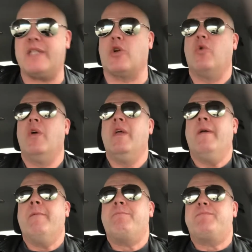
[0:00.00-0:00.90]
So
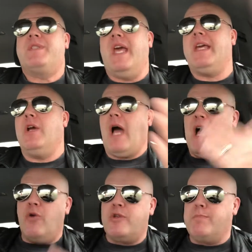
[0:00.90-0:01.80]
taking
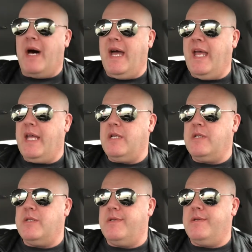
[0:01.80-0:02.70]
out my